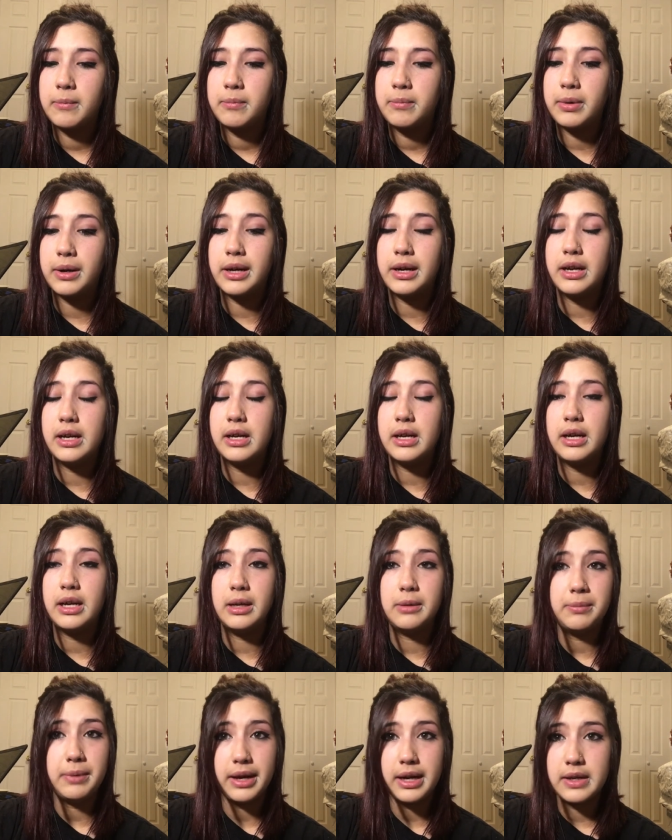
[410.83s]
but
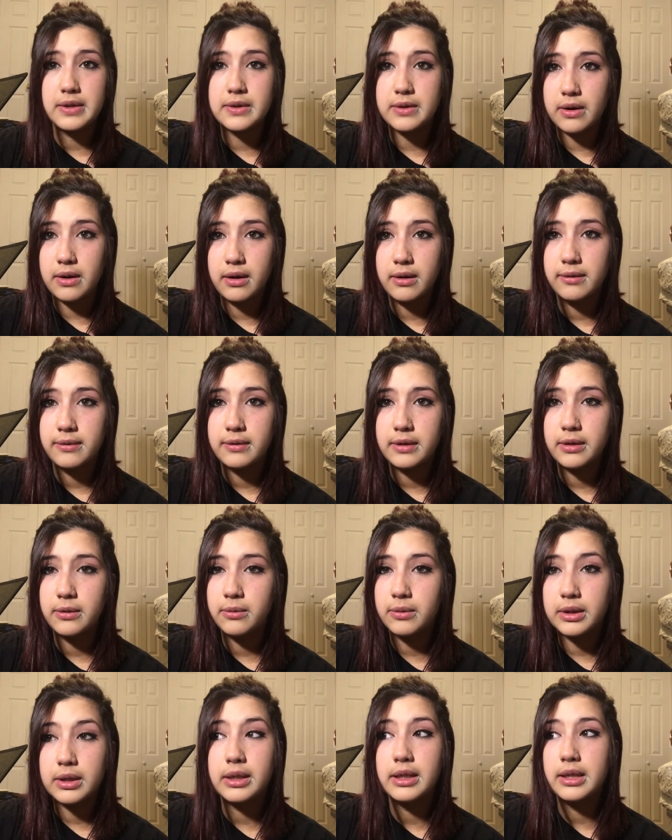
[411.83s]
it pays off. It
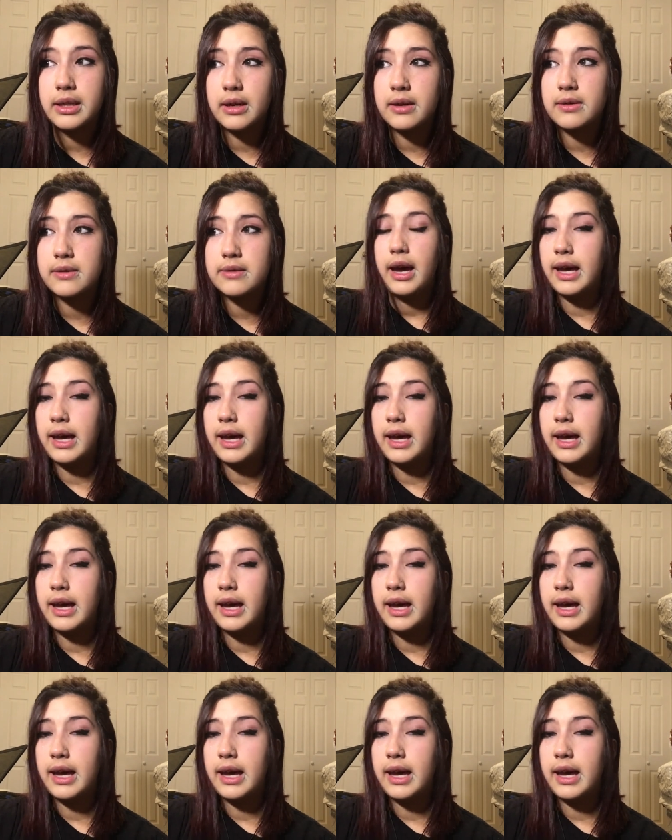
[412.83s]
really does.